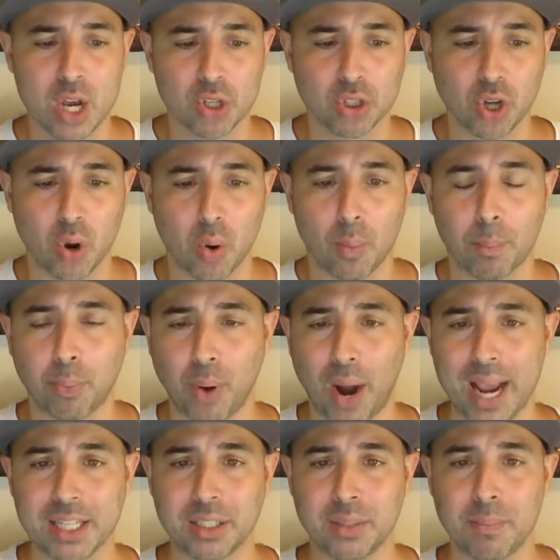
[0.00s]
So
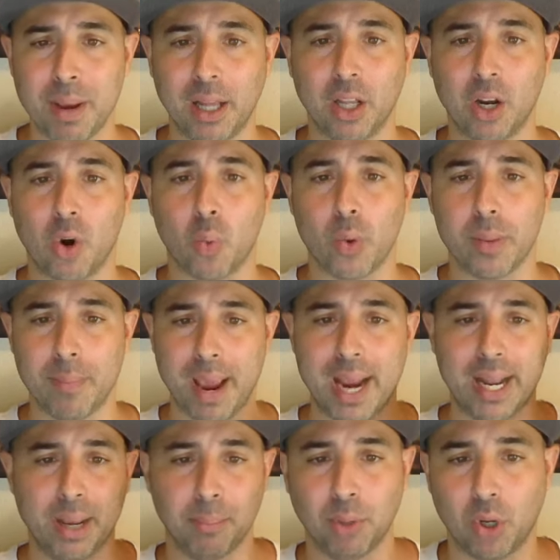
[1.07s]
Bryce Miller, we
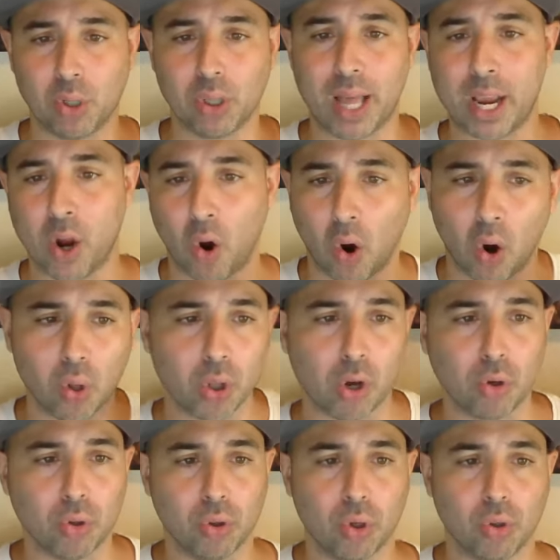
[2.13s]
made him look like
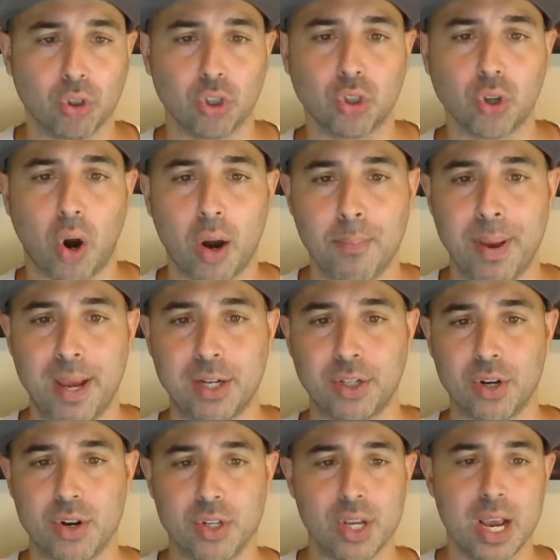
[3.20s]
all those star
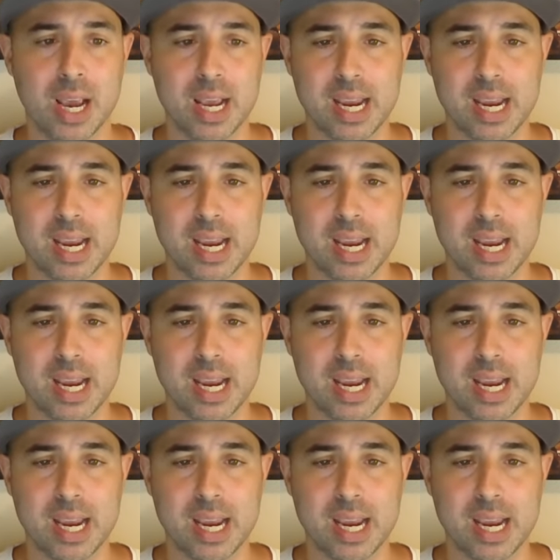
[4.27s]
pitchers.